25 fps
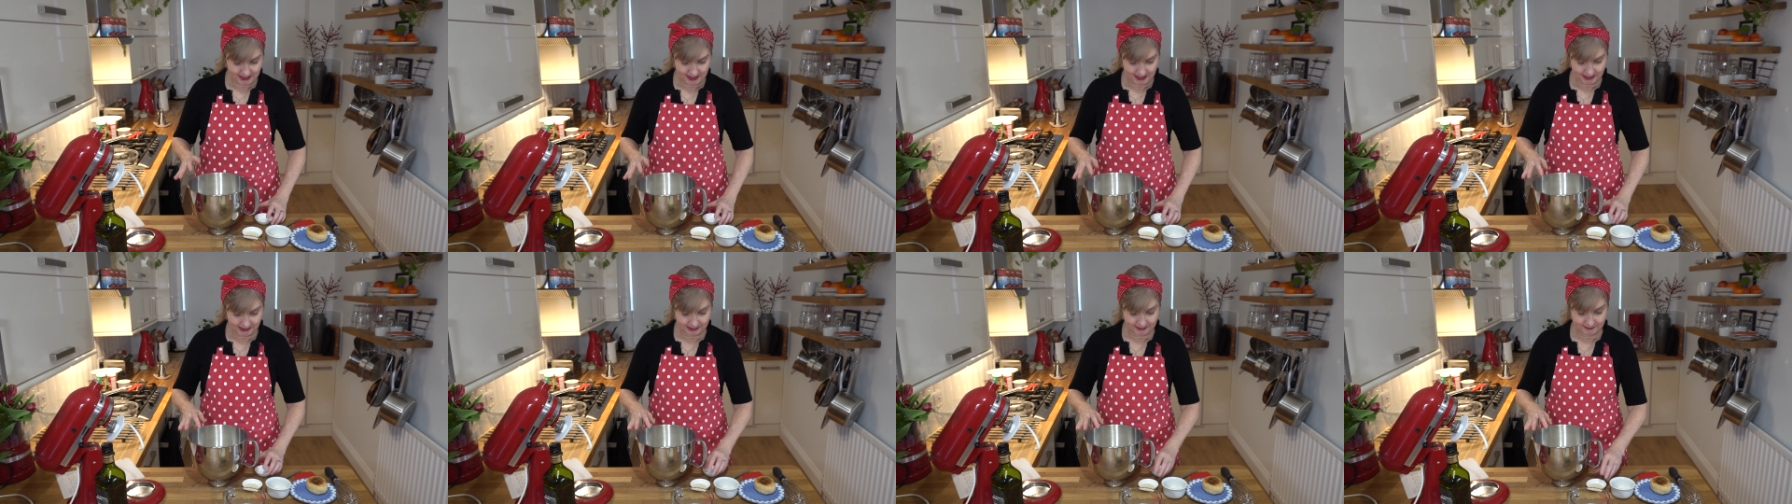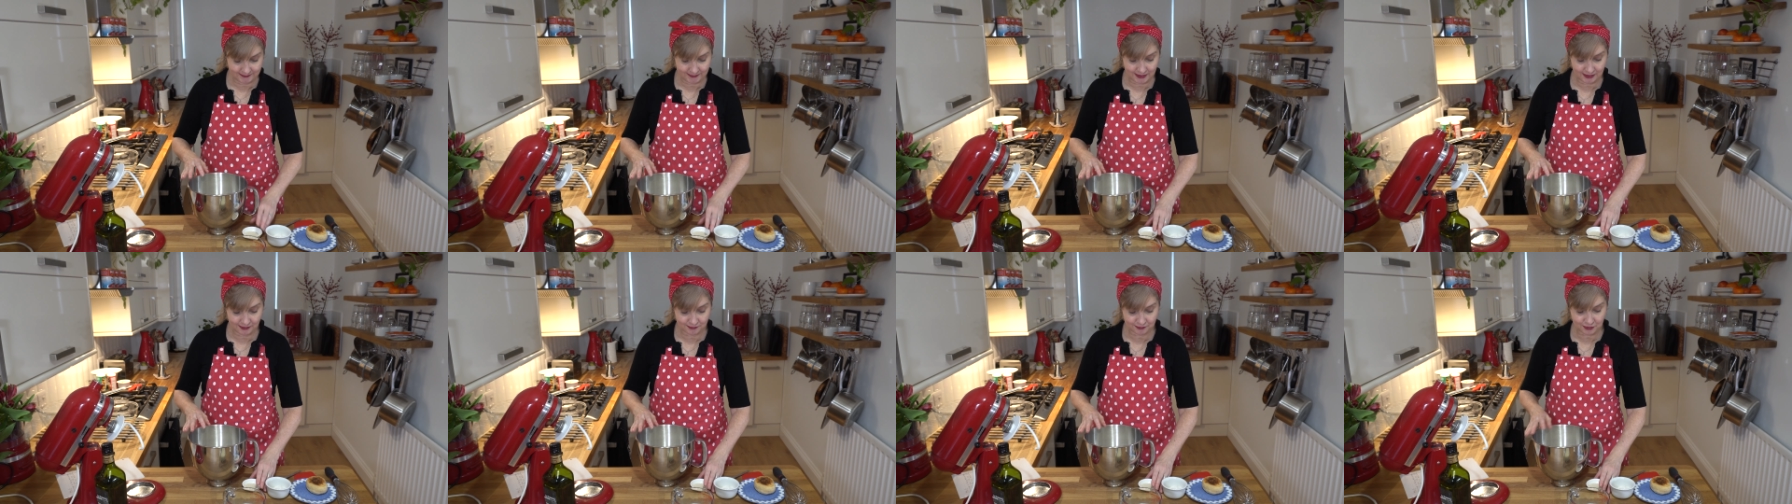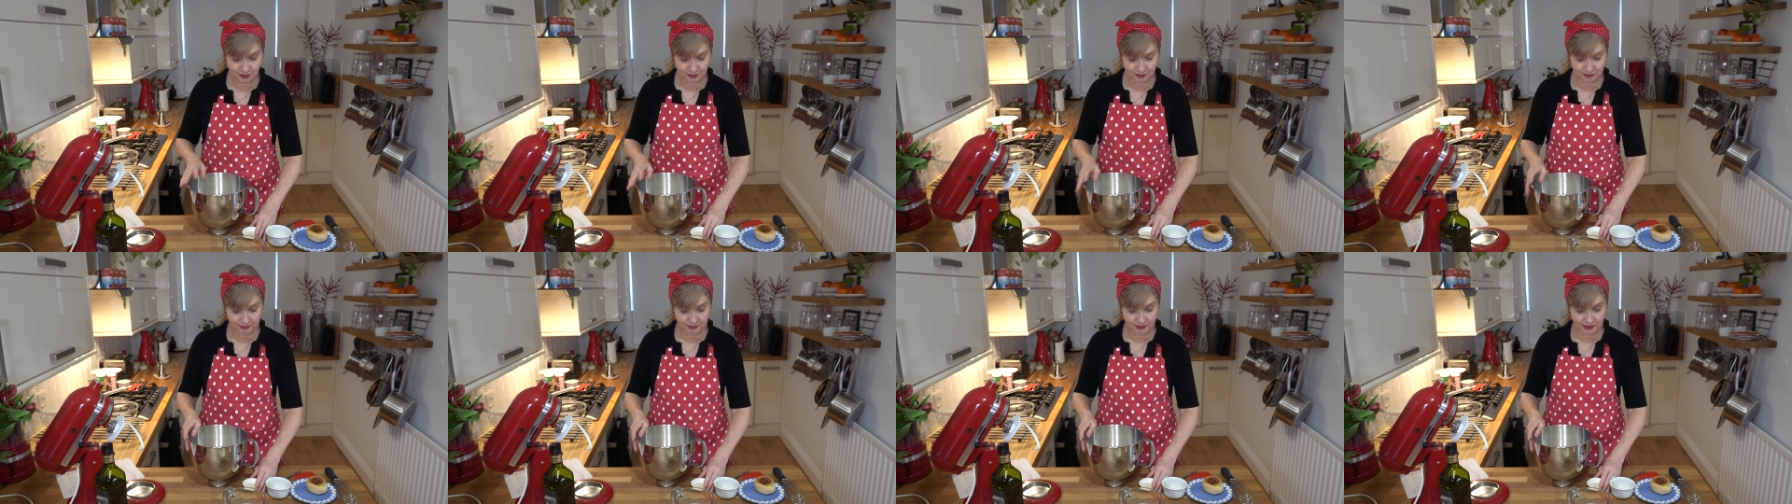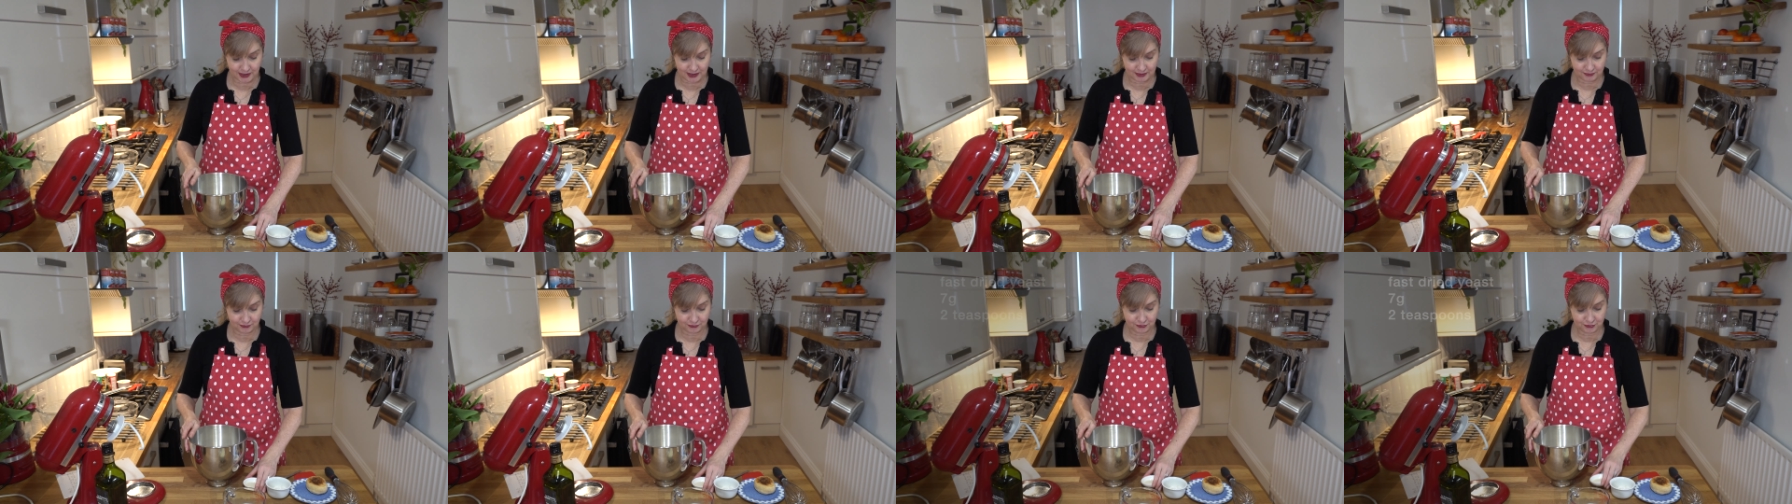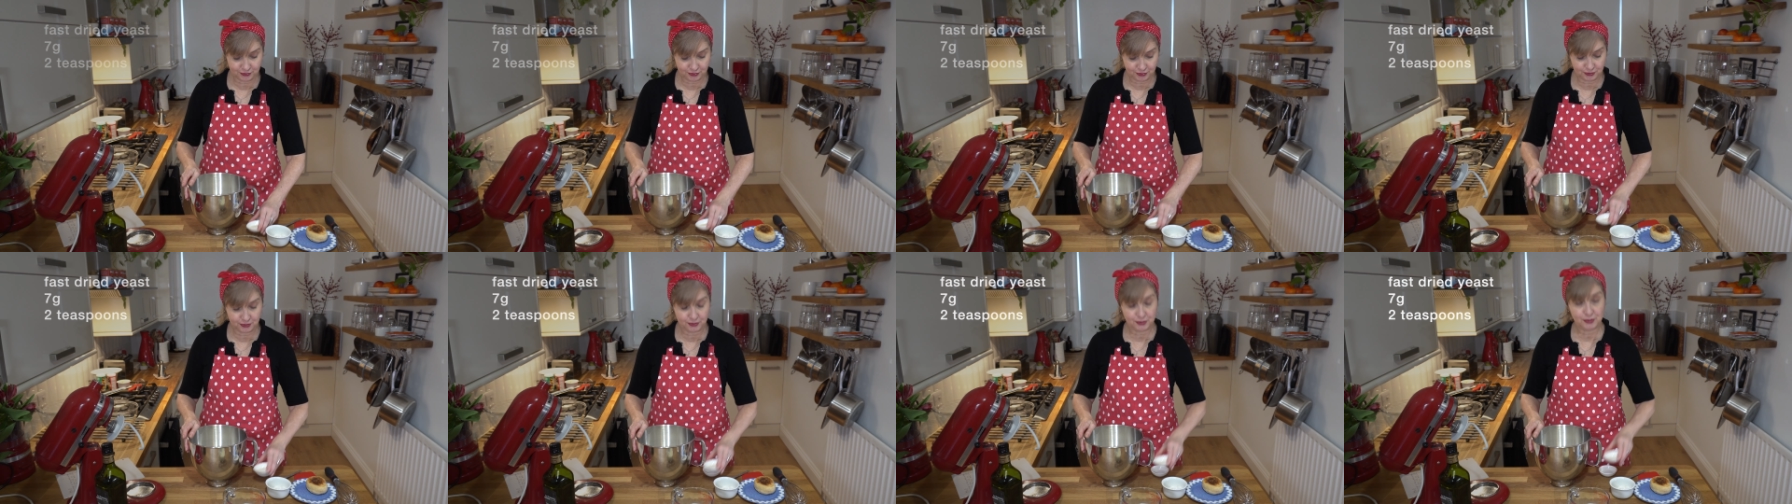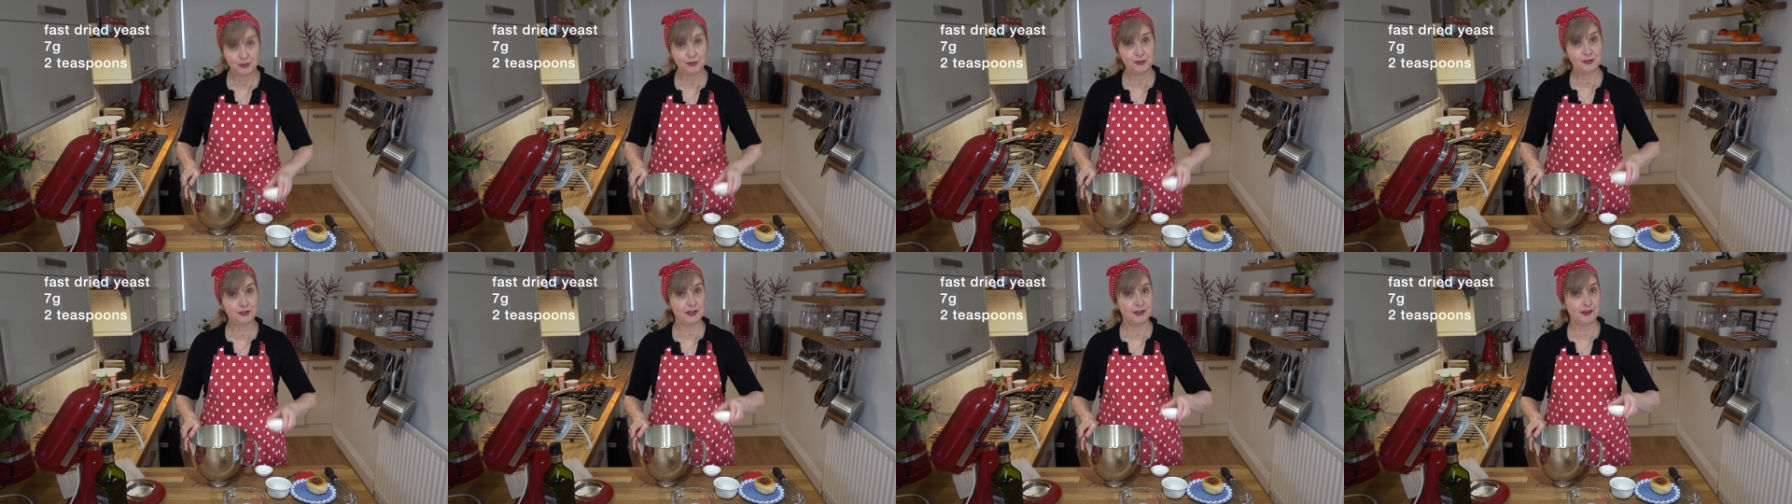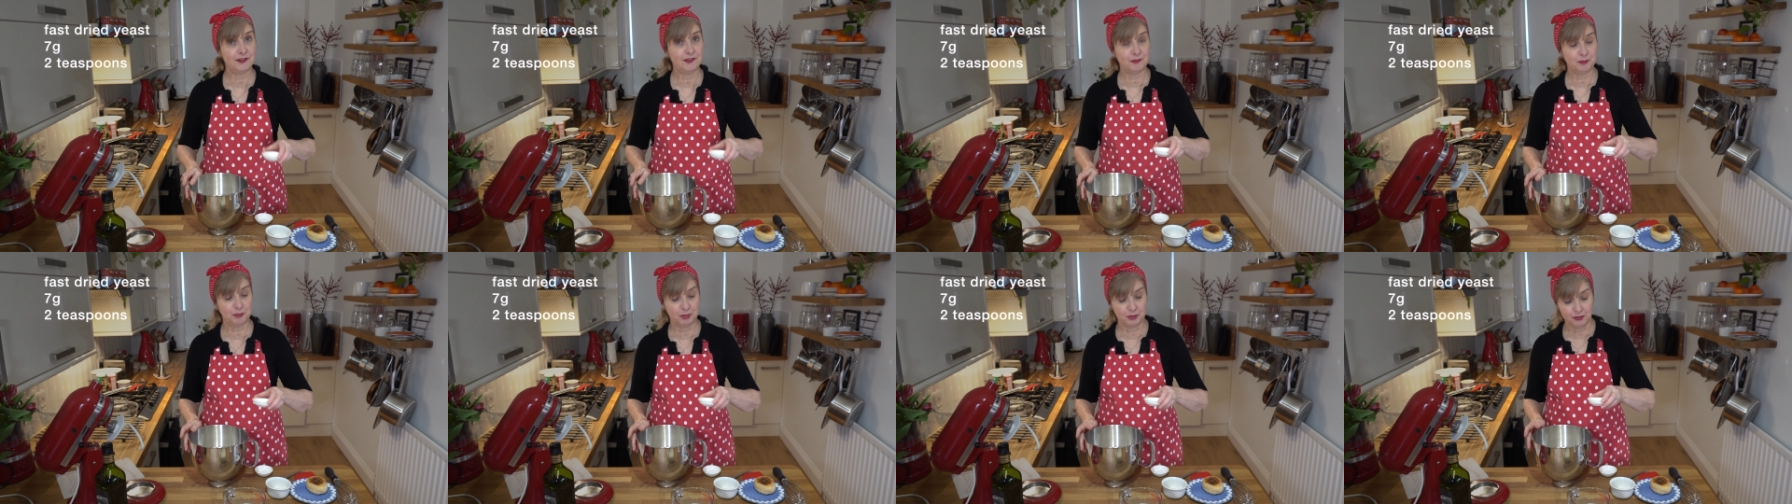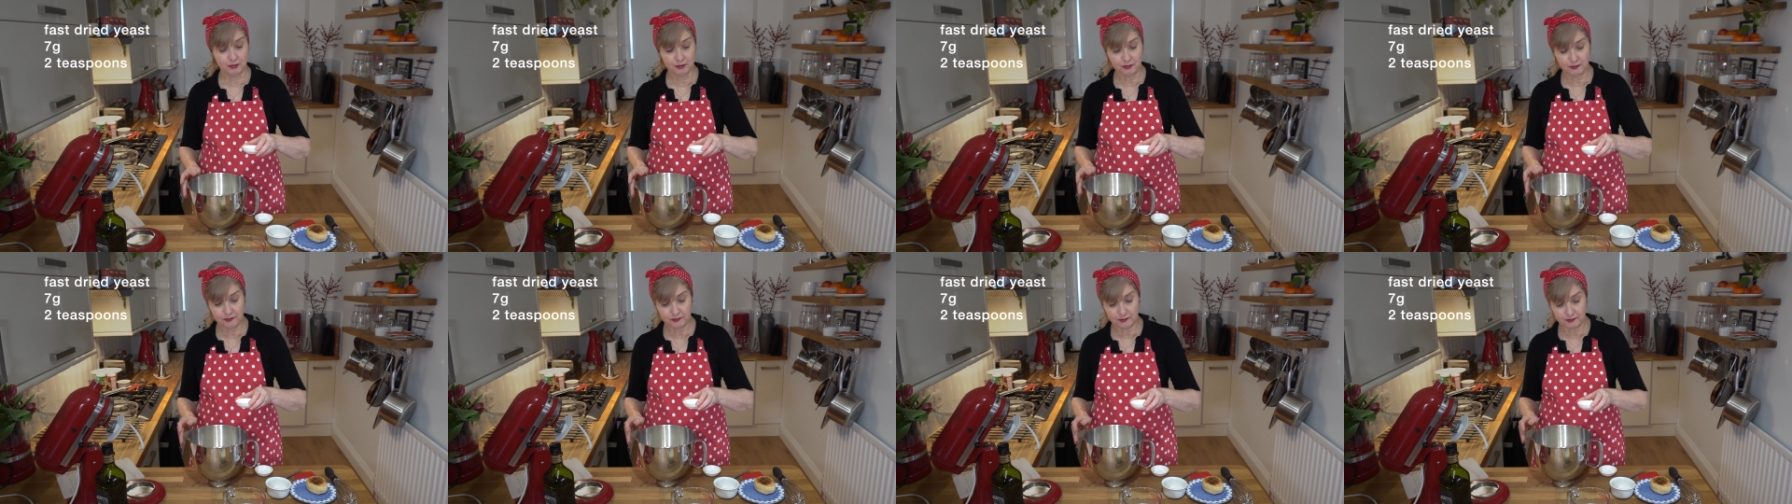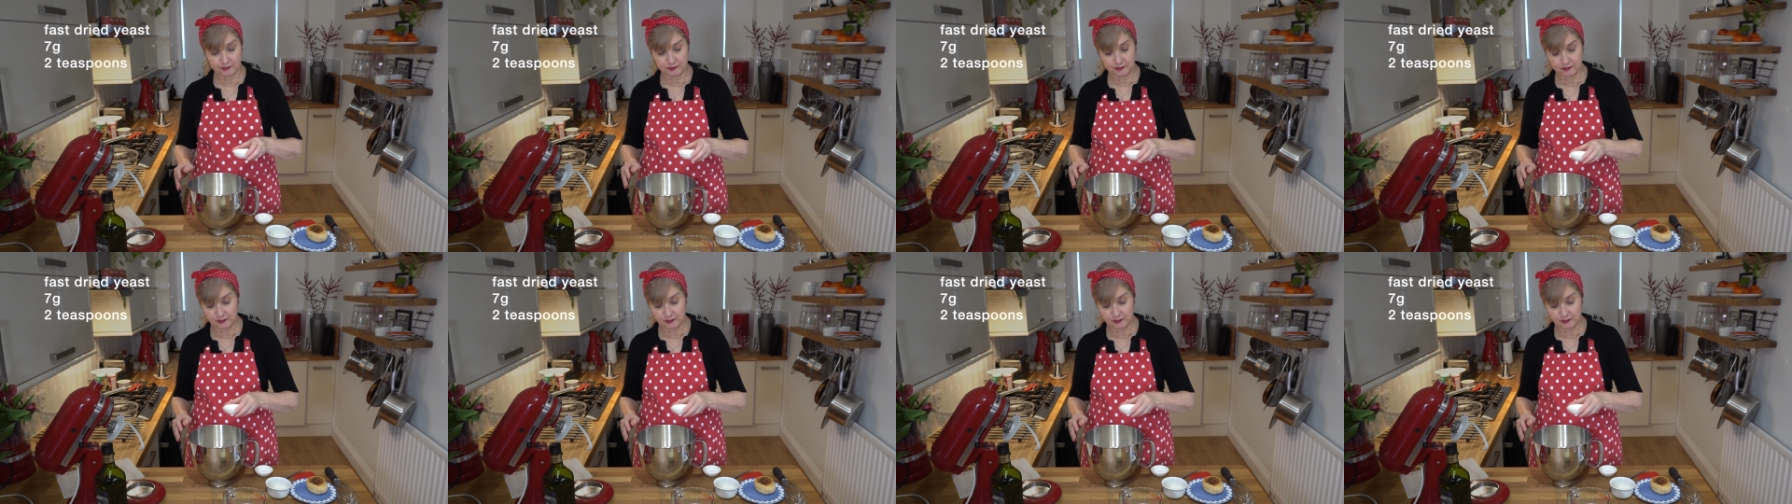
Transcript: And in there I've got two teaspoons